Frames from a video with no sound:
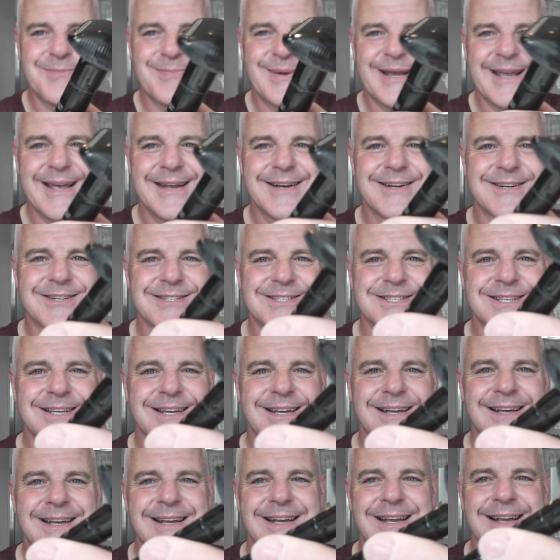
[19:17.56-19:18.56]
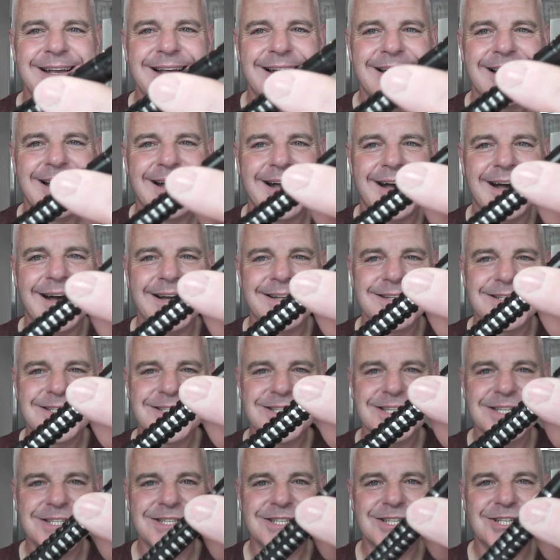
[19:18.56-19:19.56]
beginners and
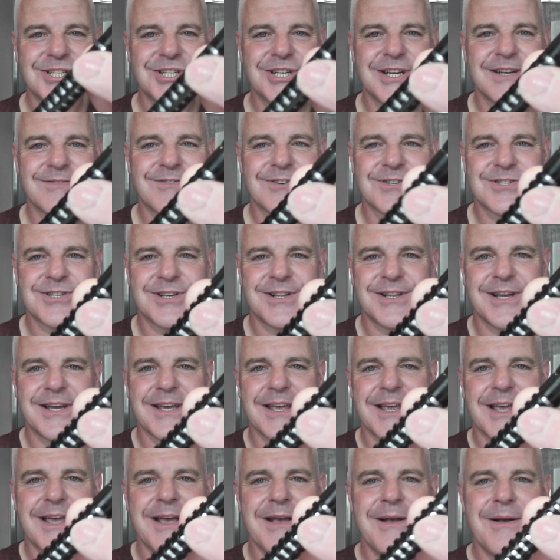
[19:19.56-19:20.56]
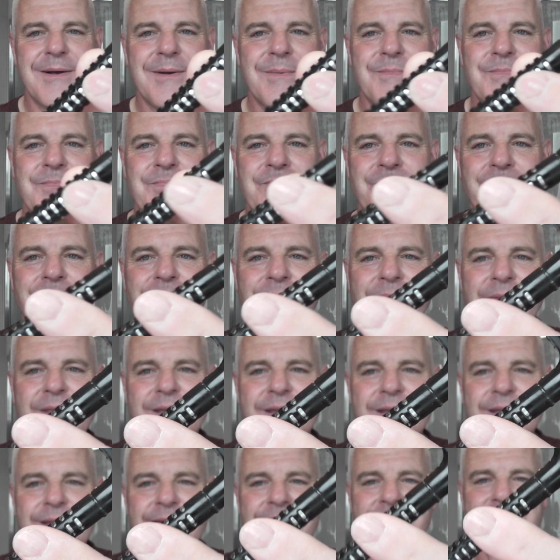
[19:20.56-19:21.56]
seasoned shavers alike.
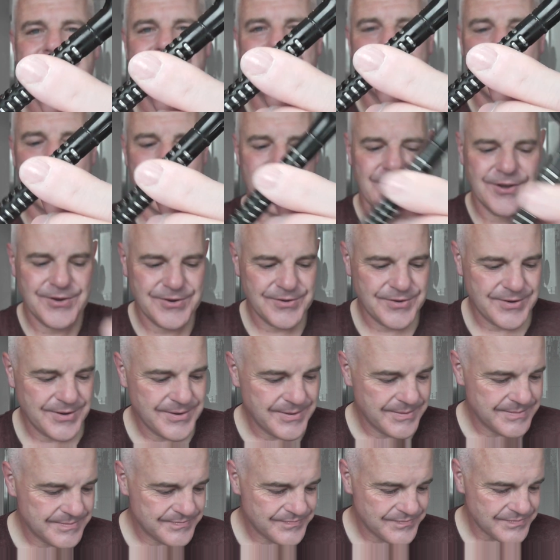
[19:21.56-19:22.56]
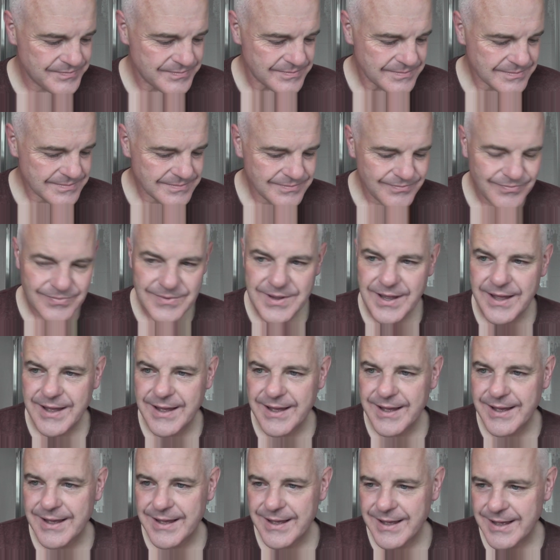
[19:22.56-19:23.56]
Very good.
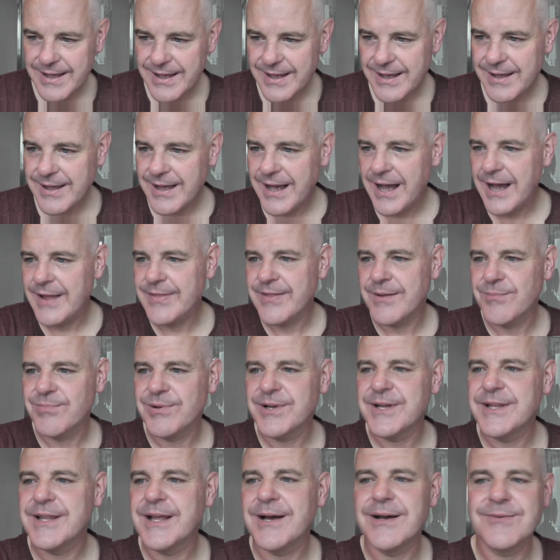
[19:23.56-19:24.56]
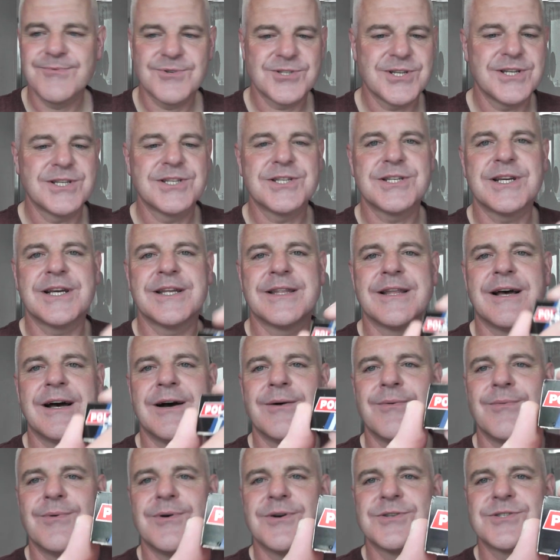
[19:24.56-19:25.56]
And the blade that was inside
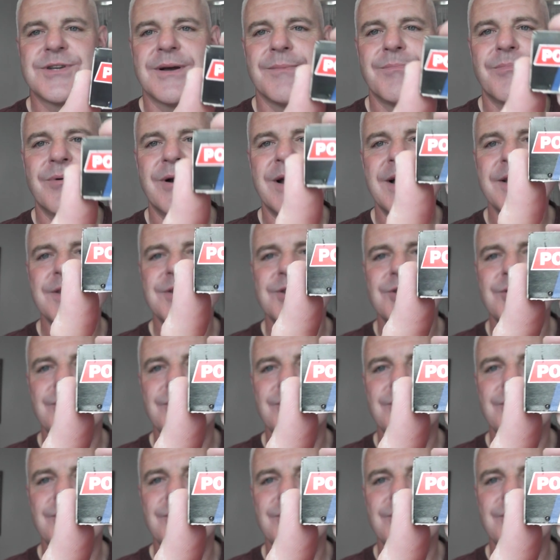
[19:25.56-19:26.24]
that was a brand